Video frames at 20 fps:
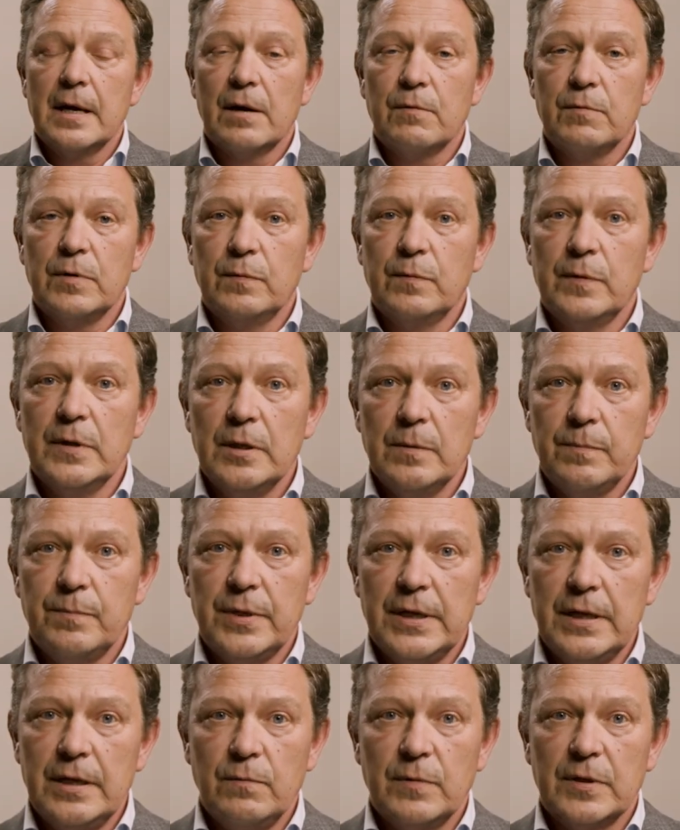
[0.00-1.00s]
and we will
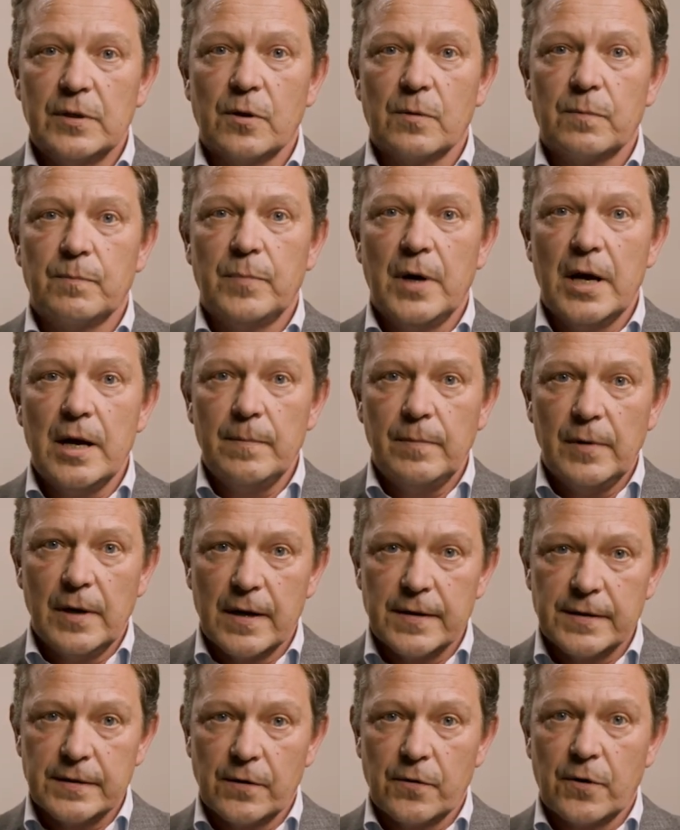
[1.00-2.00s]
be with our
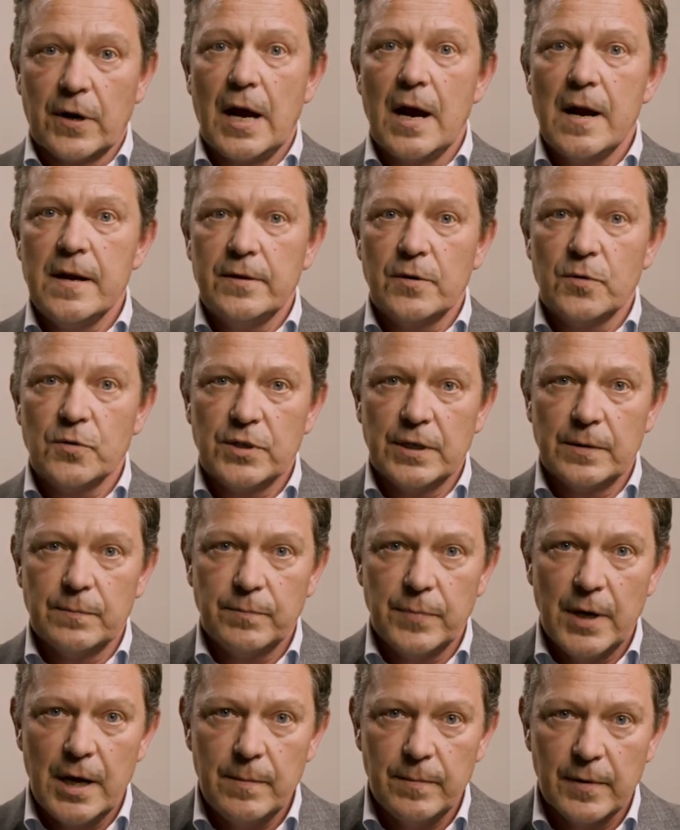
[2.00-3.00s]
pipelines, our hydrogen
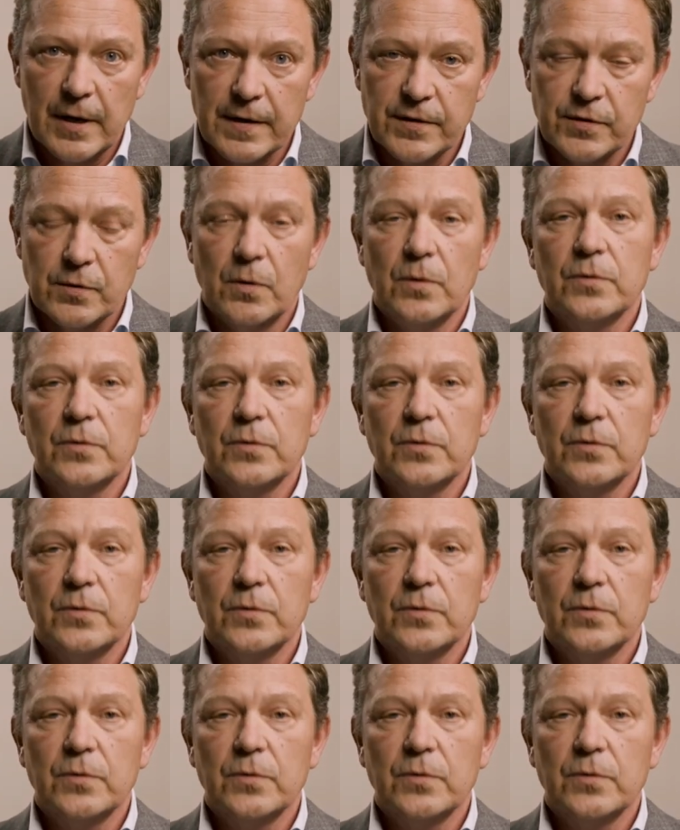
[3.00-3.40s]
pipelines,